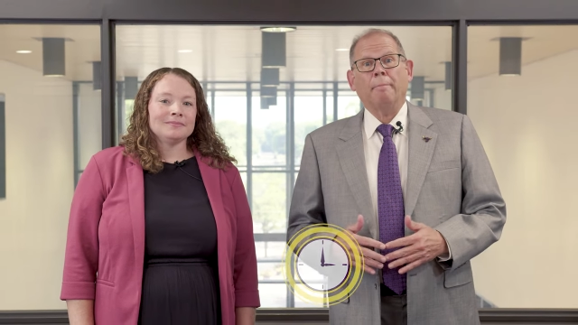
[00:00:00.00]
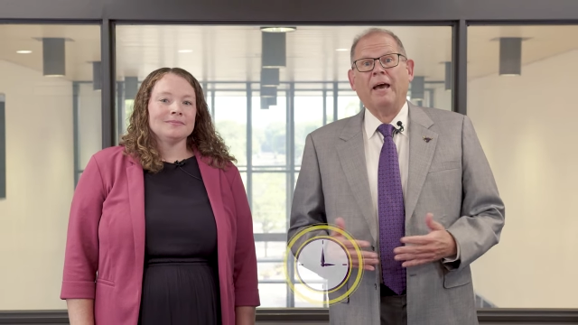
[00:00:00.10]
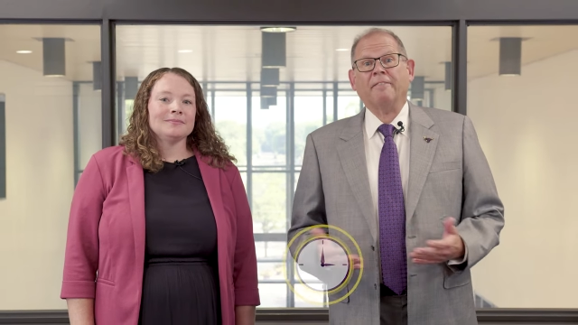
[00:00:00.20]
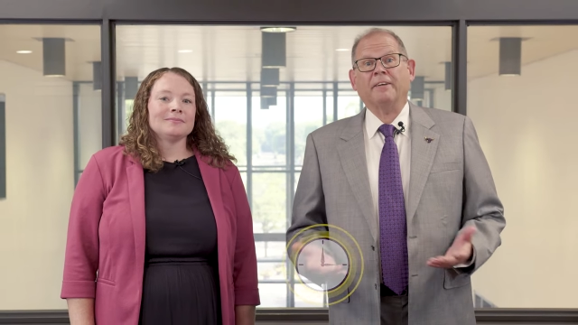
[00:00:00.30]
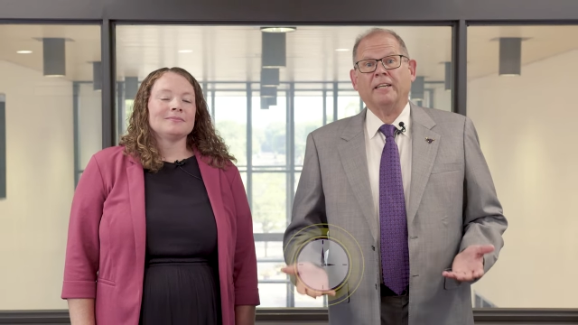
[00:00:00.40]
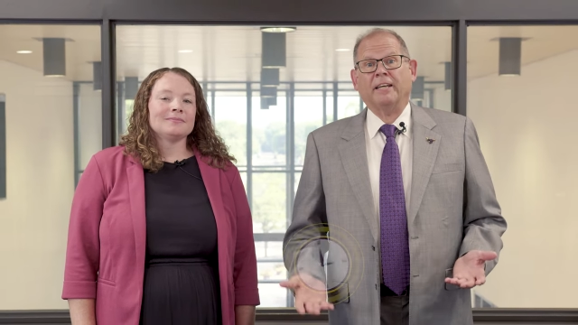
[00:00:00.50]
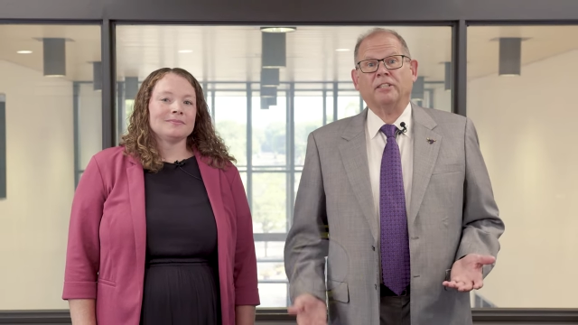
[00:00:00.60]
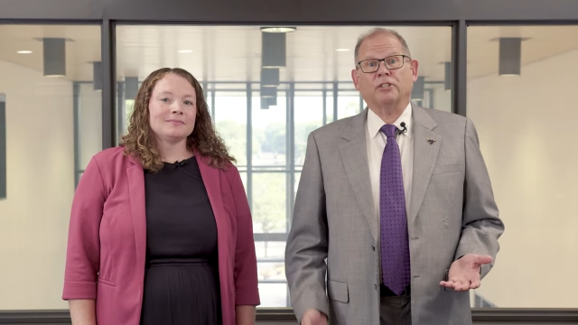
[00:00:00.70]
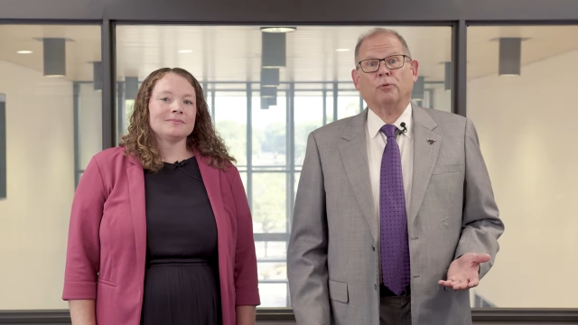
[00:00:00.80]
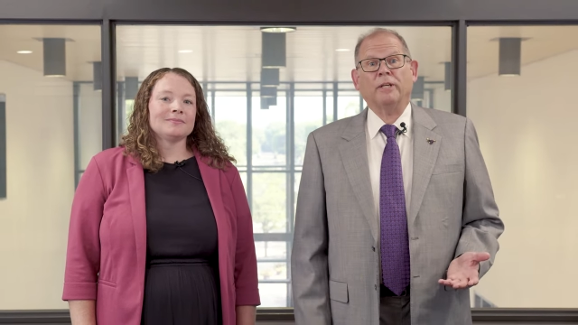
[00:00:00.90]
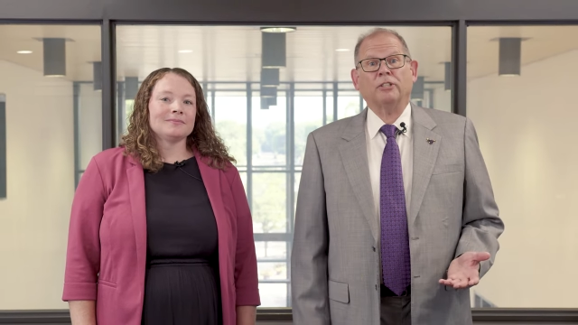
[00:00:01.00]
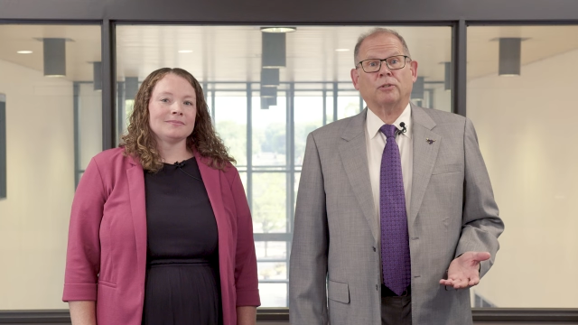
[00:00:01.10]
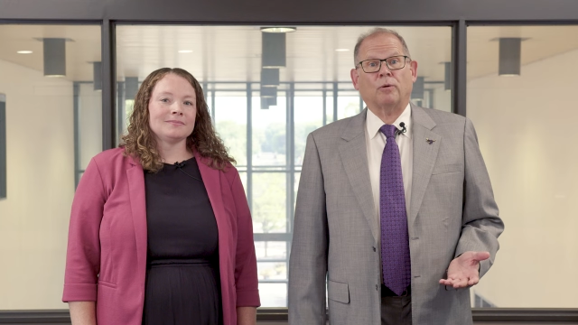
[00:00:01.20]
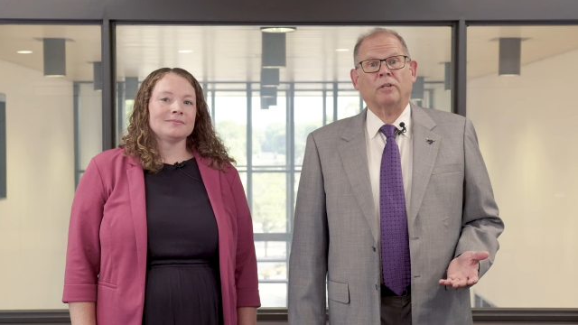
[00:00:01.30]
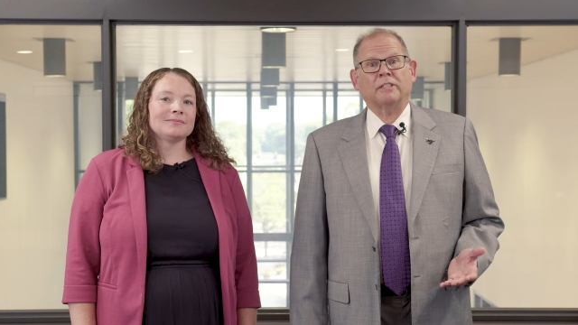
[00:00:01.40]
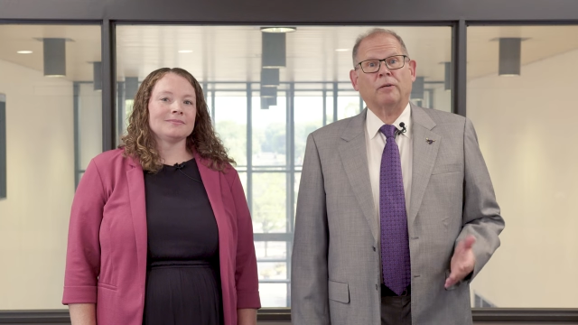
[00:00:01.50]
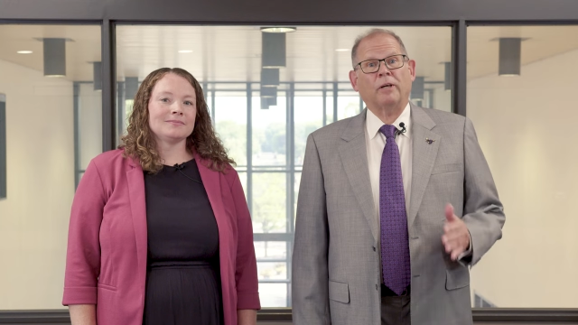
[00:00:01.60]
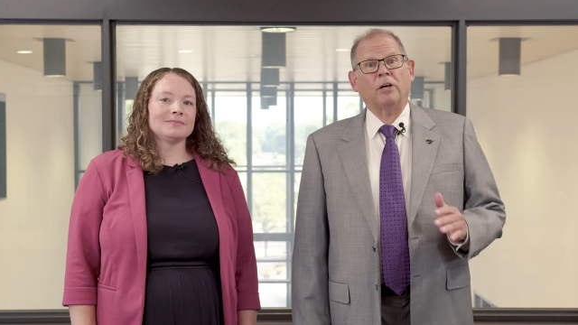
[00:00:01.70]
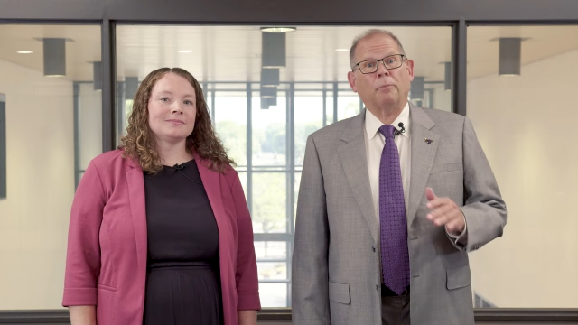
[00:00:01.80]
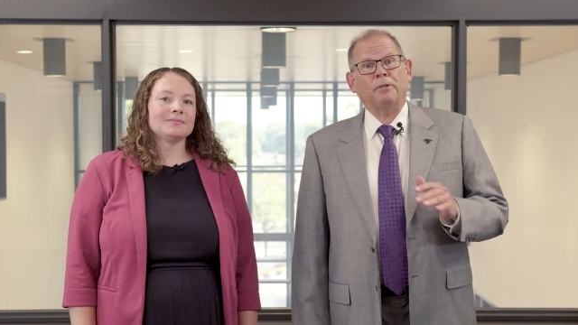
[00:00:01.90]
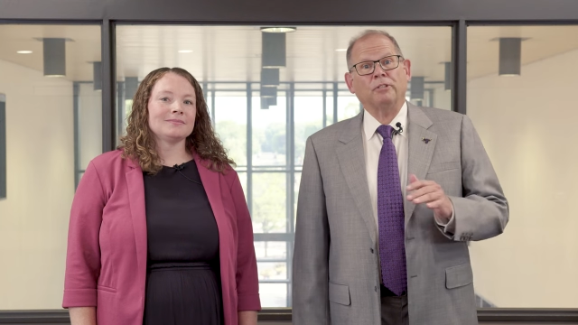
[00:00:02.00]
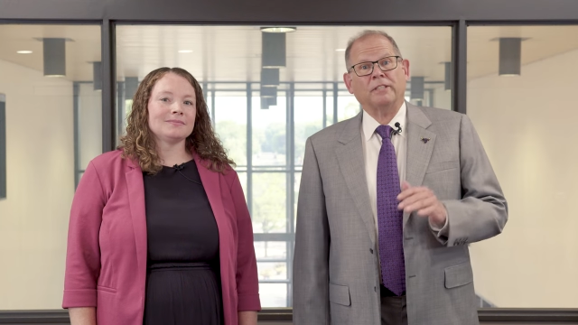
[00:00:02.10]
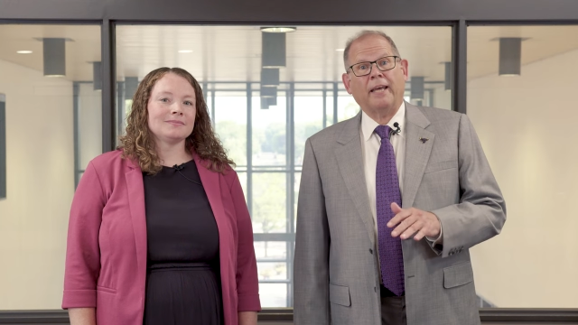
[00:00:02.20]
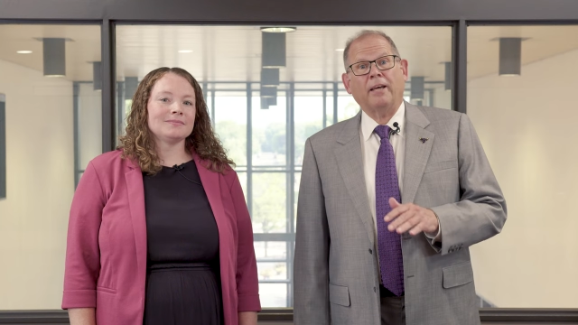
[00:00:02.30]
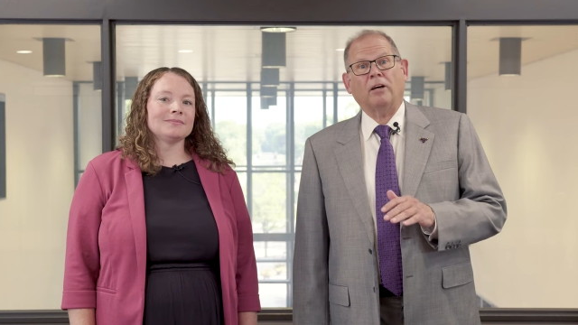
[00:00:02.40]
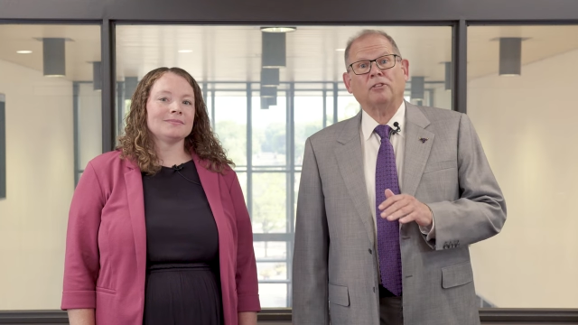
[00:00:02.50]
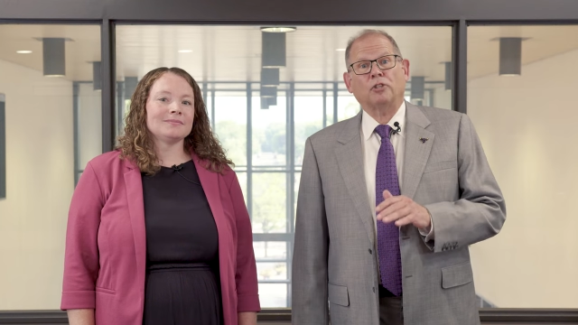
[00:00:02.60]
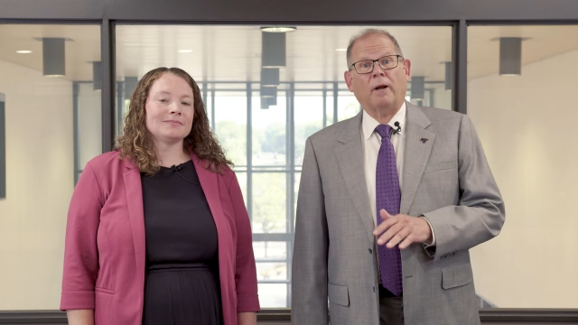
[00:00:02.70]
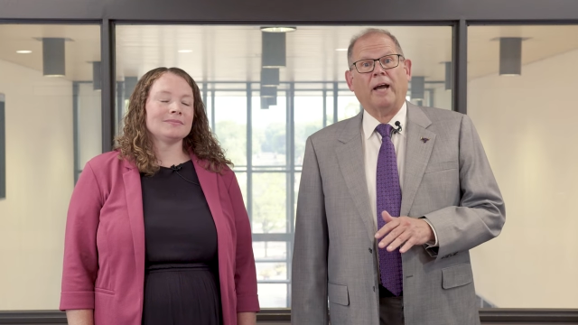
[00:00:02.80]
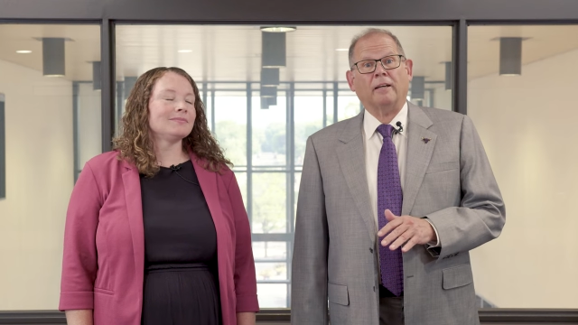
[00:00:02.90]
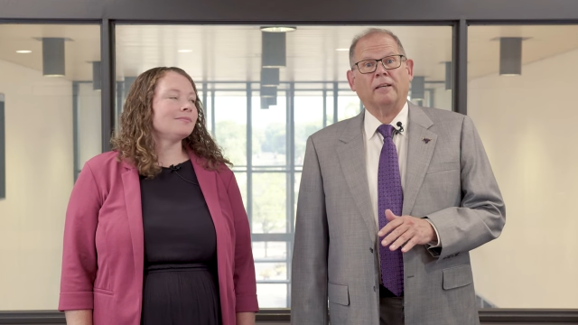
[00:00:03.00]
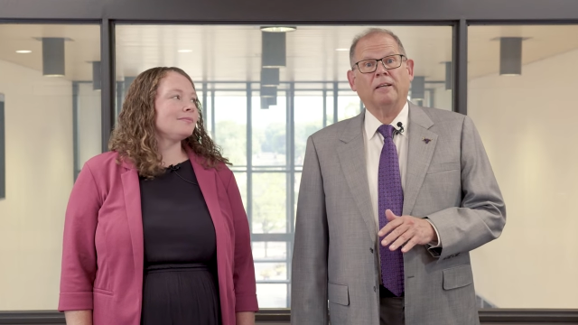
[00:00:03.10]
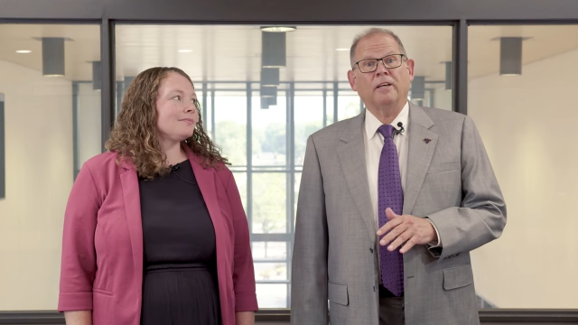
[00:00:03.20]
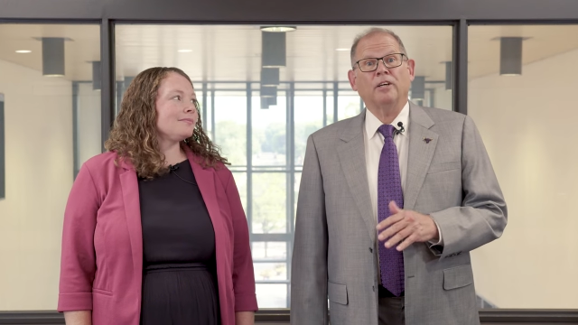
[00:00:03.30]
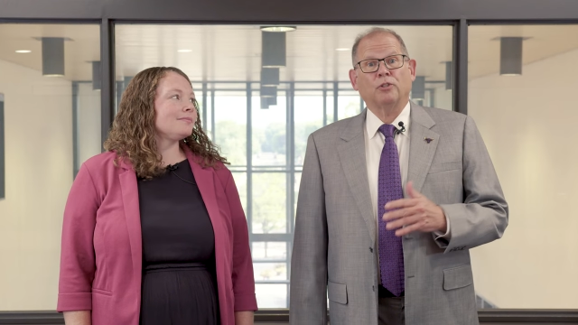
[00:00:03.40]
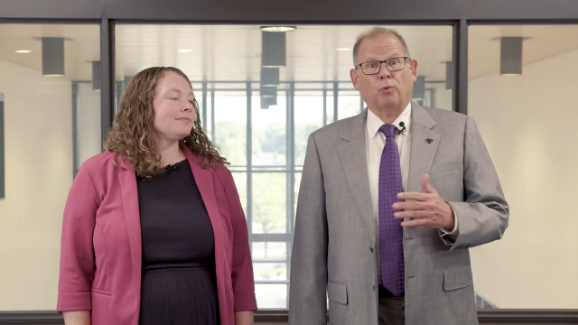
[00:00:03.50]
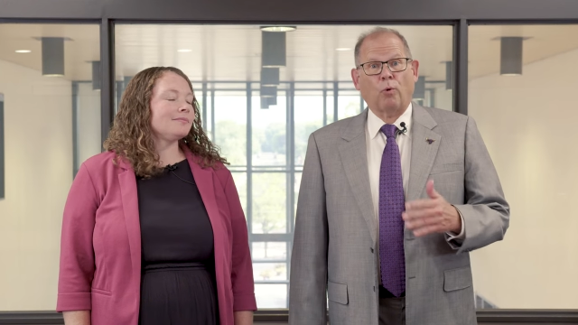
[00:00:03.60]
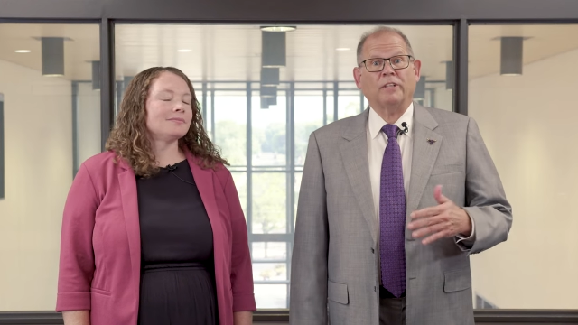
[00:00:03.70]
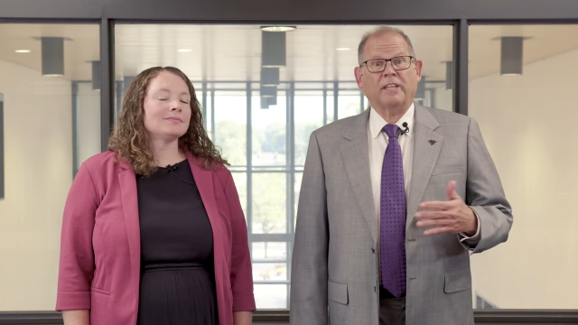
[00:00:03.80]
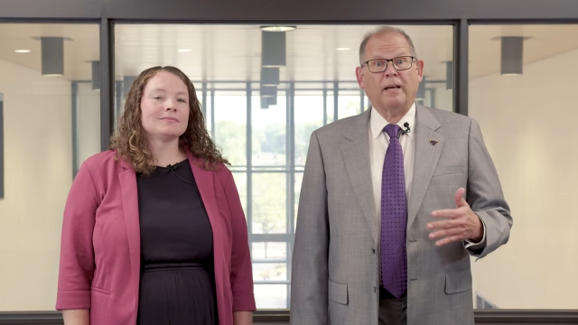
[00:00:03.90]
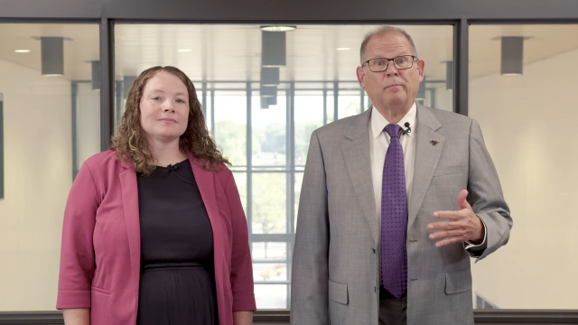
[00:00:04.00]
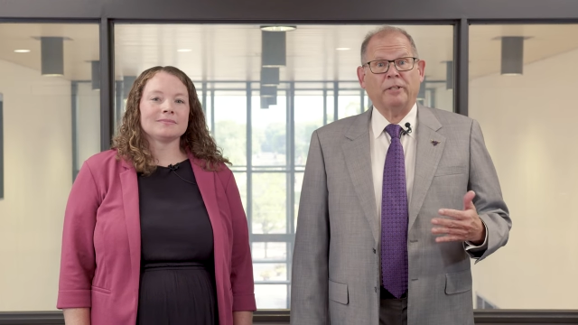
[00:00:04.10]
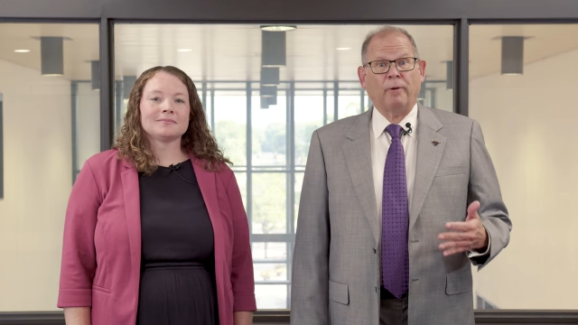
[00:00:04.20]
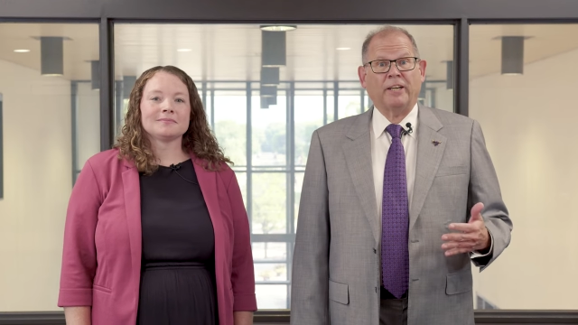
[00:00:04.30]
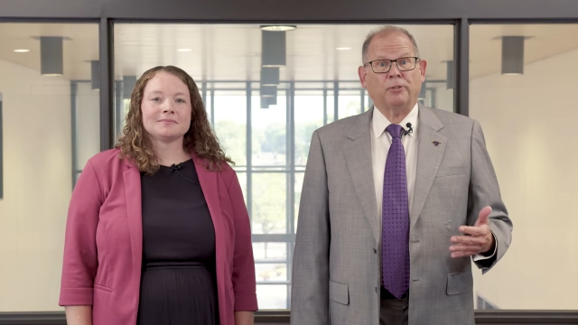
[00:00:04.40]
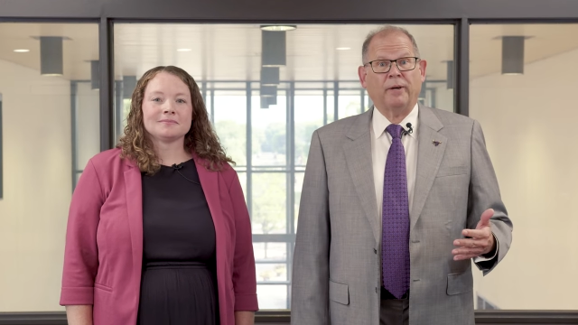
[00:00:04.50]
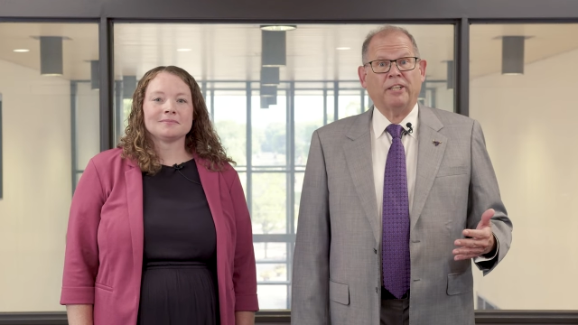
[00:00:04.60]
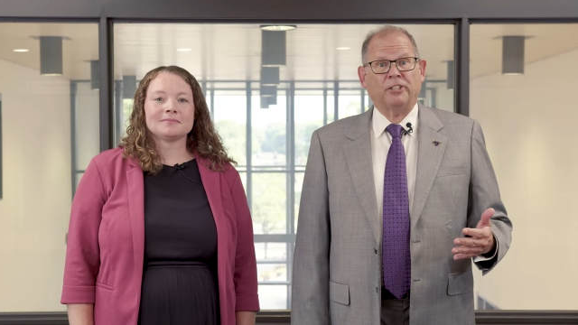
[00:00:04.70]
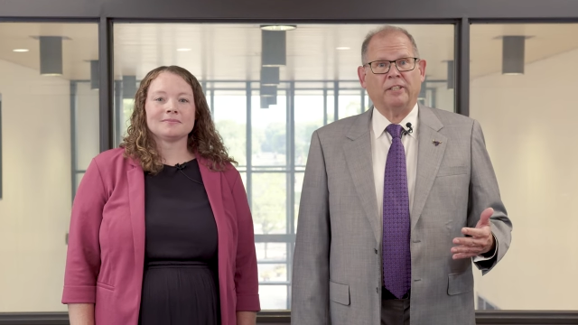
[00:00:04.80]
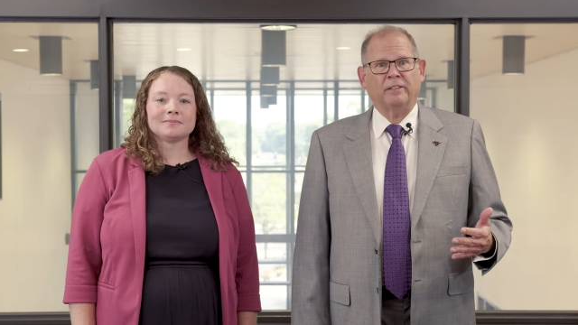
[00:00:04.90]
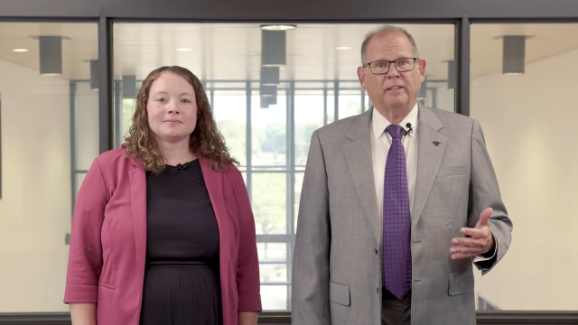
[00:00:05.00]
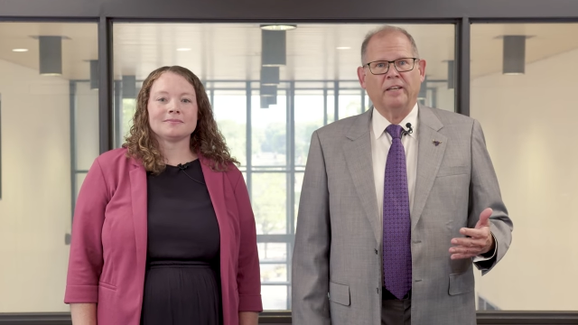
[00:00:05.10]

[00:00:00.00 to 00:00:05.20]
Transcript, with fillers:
Speaker 1: MavConnect is a resource that will help you stay on track toward timely graduation.